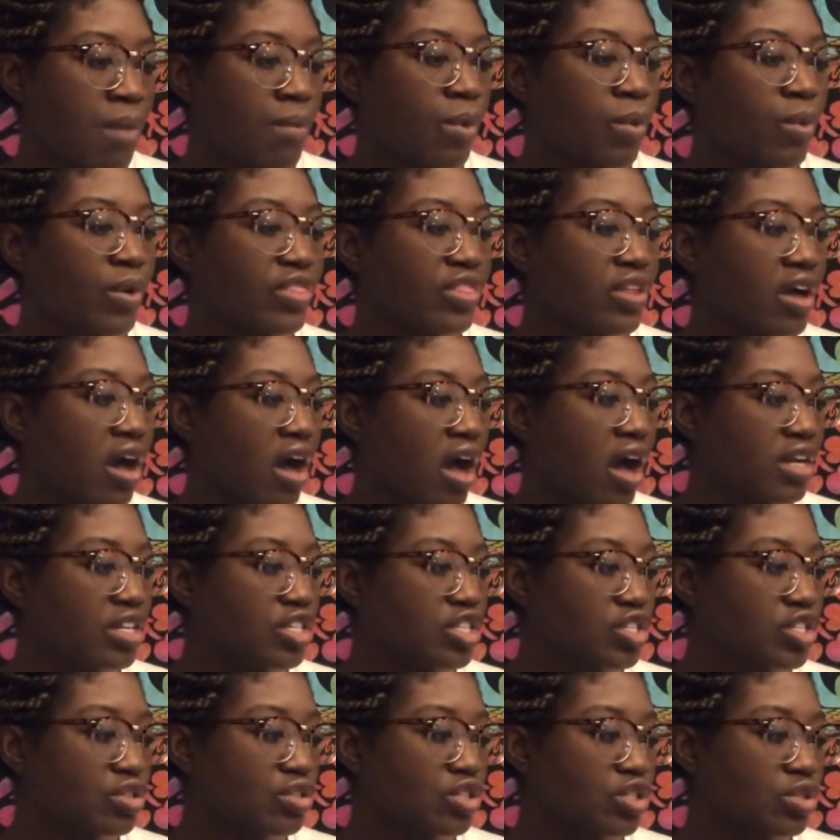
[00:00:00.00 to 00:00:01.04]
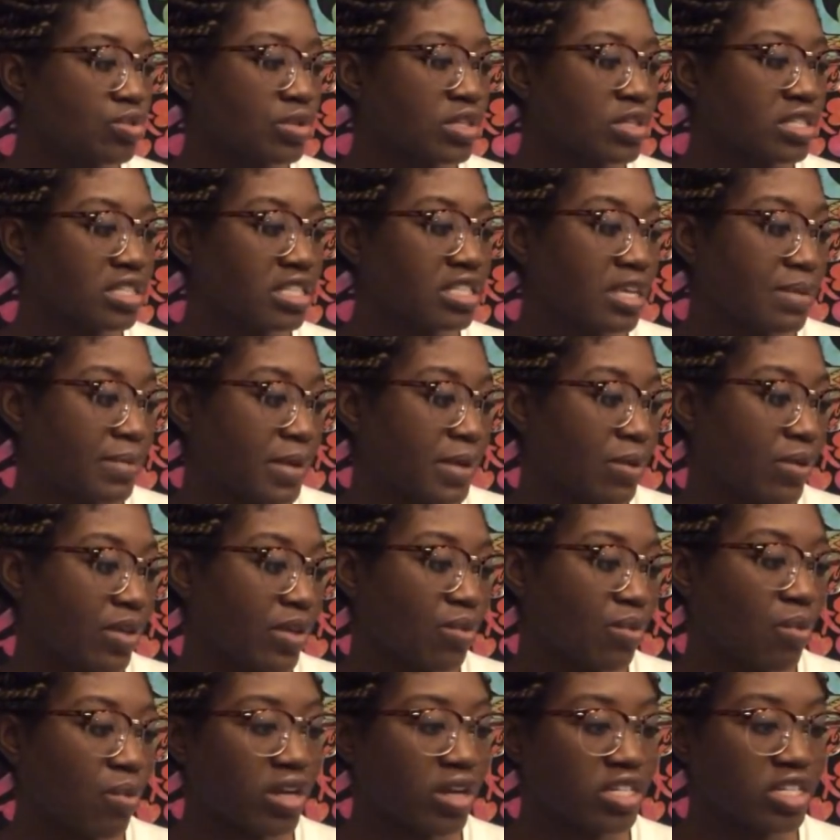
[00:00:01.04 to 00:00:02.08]
But when the hot dude you were sleeping
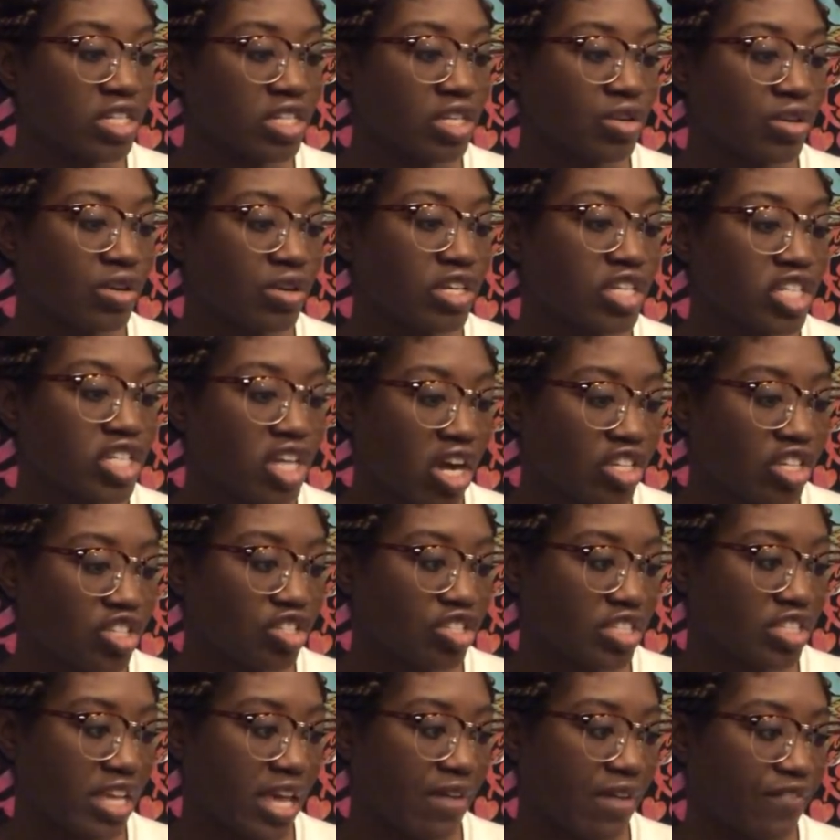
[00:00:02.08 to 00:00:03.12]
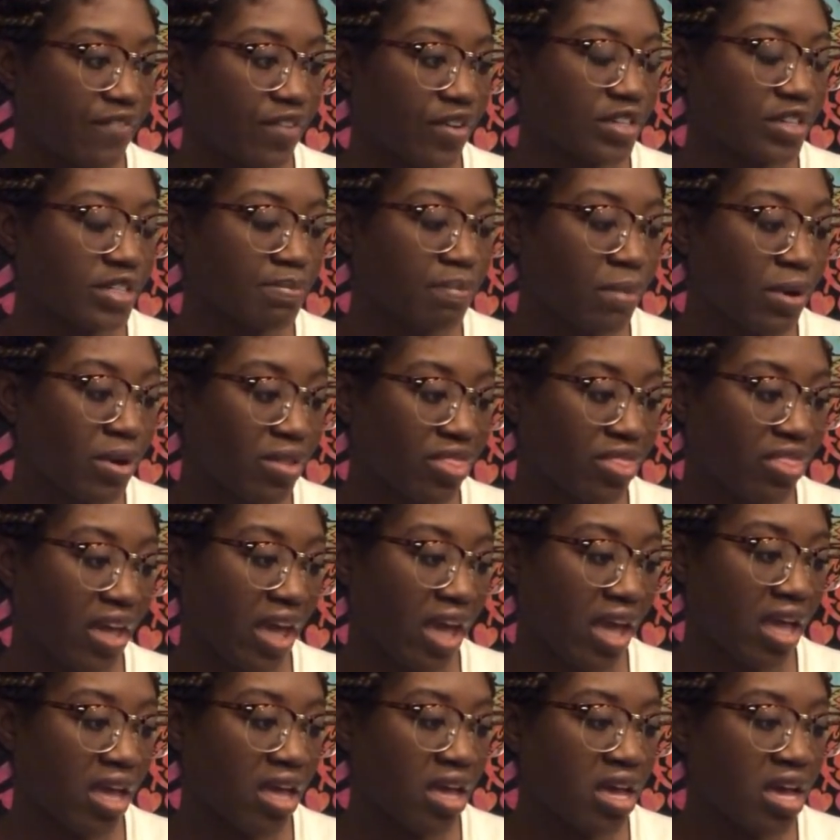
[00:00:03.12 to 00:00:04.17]
with wanted to go to a Dodgers game for his
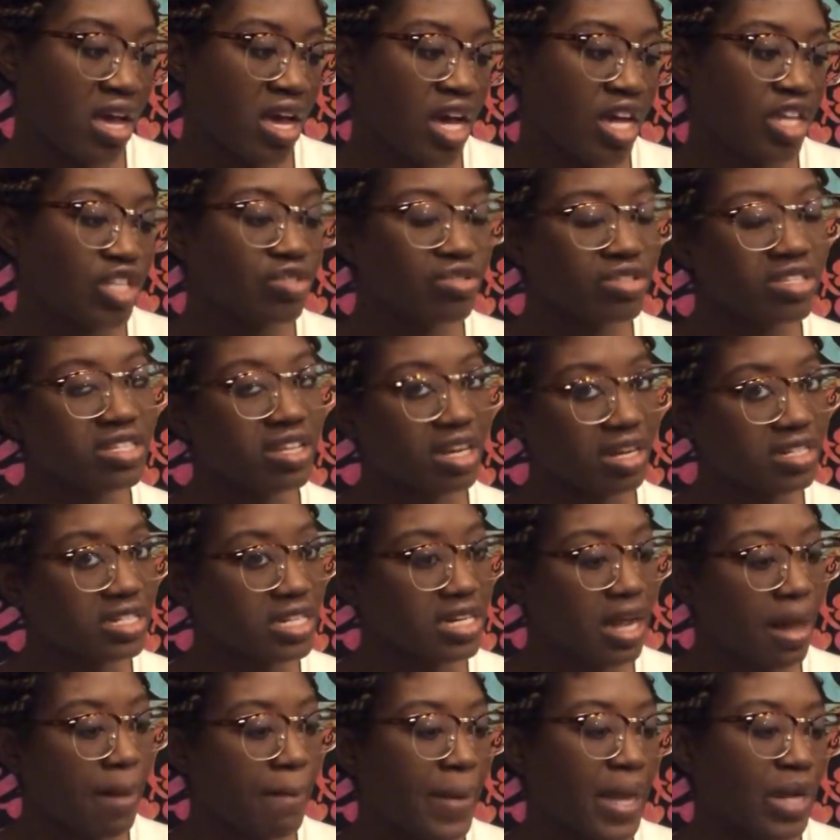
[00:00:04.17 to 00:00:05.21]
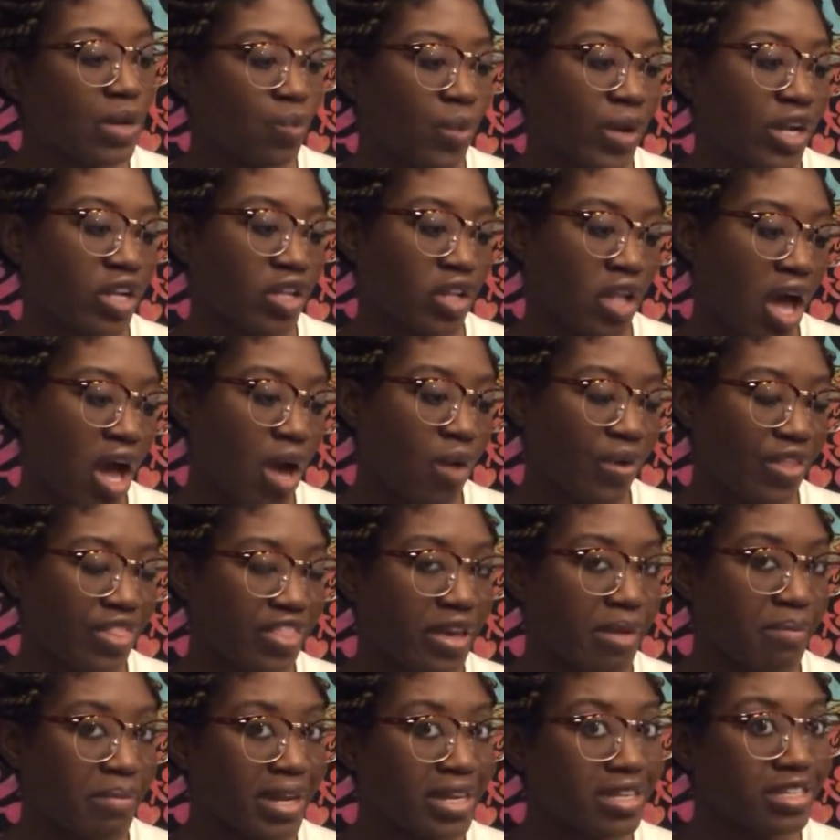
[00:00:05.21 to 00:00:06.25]
birthday, you sucked it up and went along with
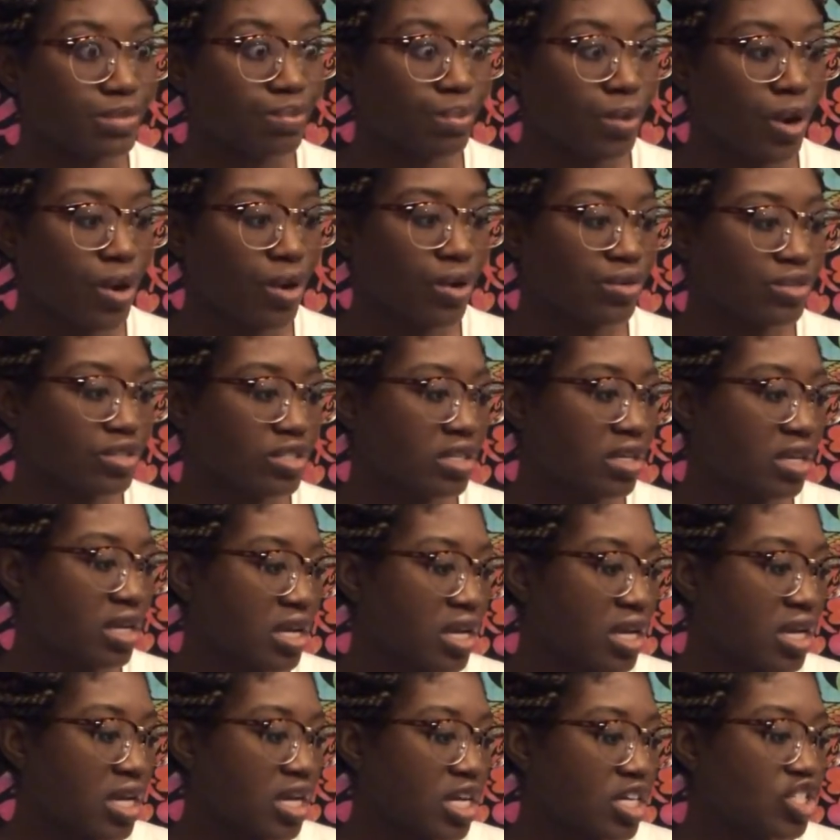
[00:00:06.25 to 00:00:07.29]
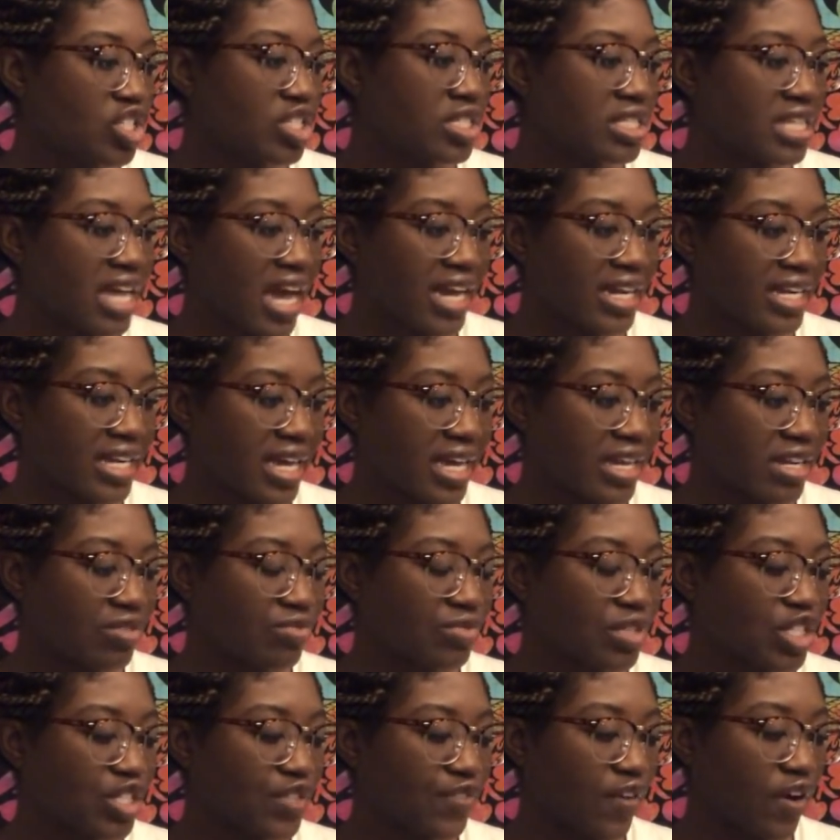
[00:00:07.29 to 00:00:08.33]
him and his bros. She sighed again and
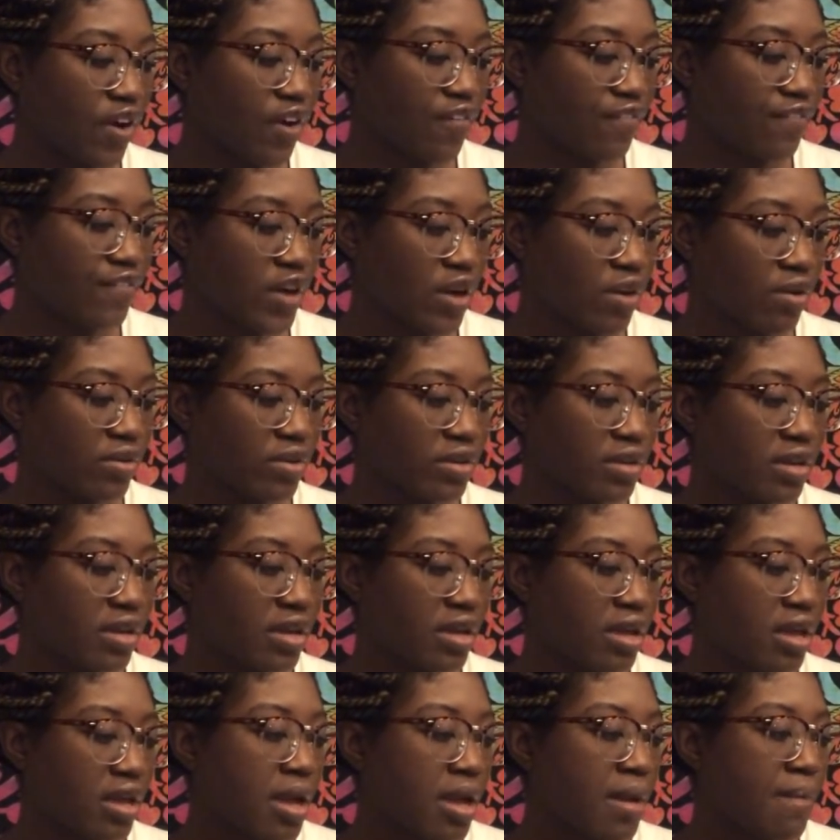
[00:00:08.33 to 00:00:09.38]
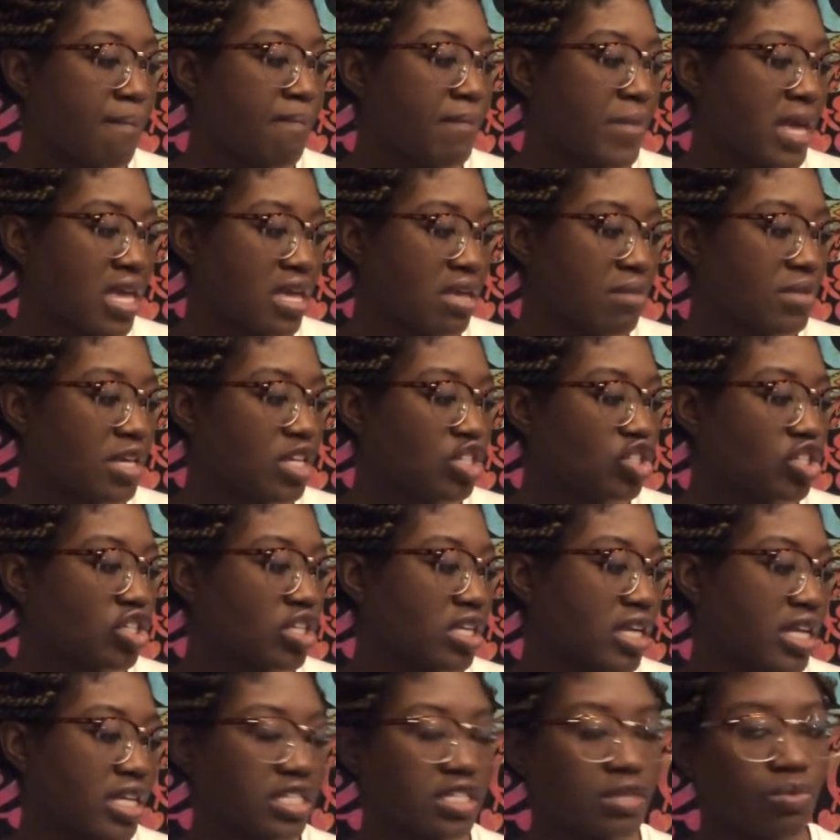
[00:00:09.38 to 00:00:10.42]
reached for her phone. Maybe she
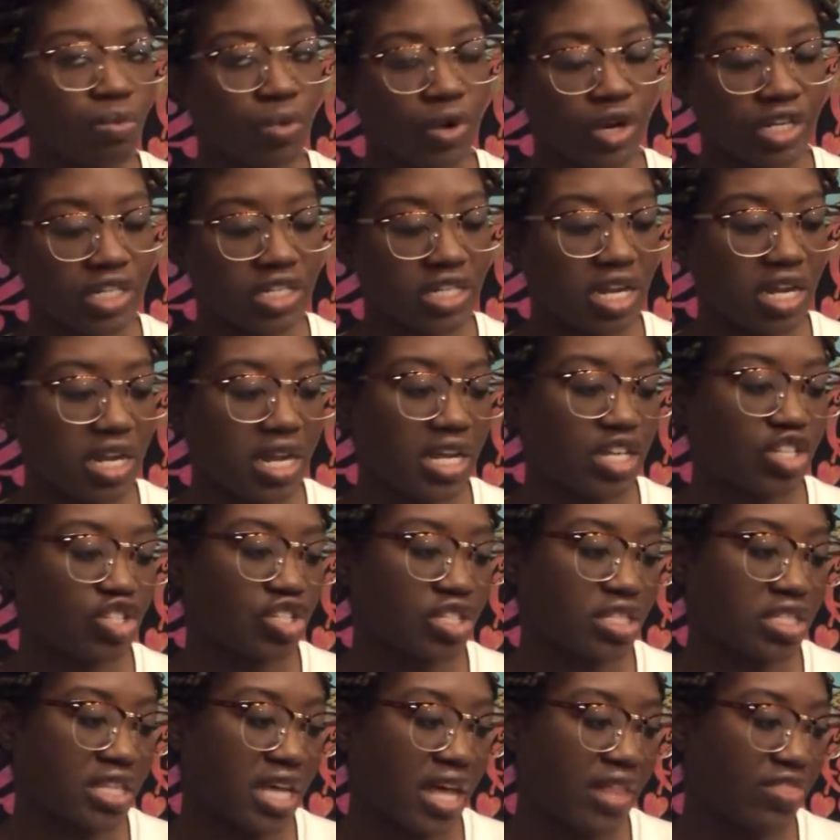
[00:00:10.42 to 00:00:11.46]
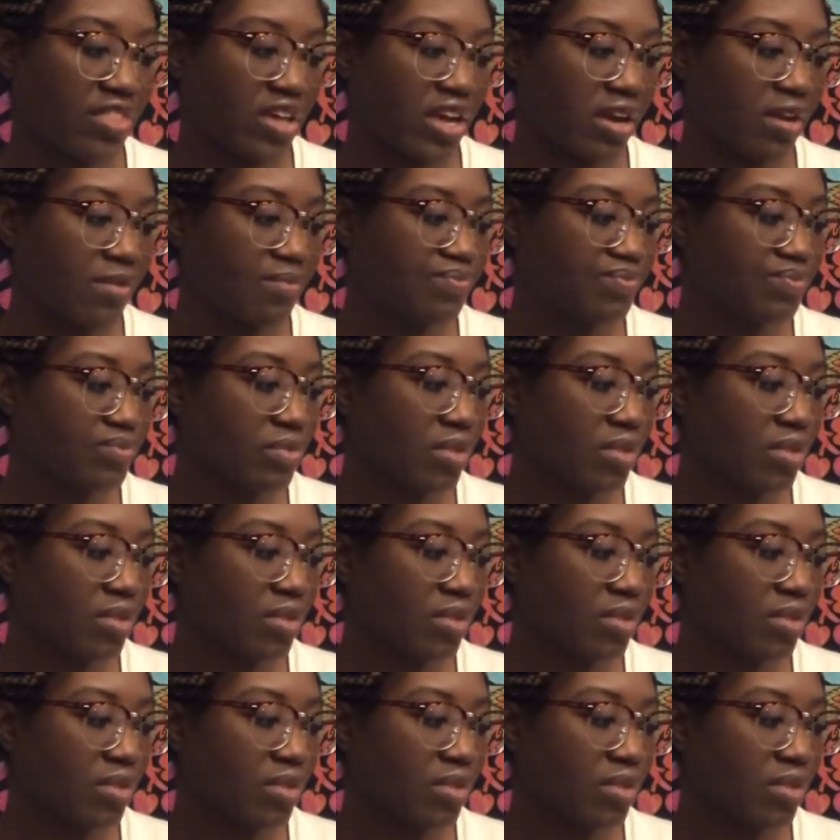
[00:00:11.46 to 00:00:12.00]
could get some work done as she sat there.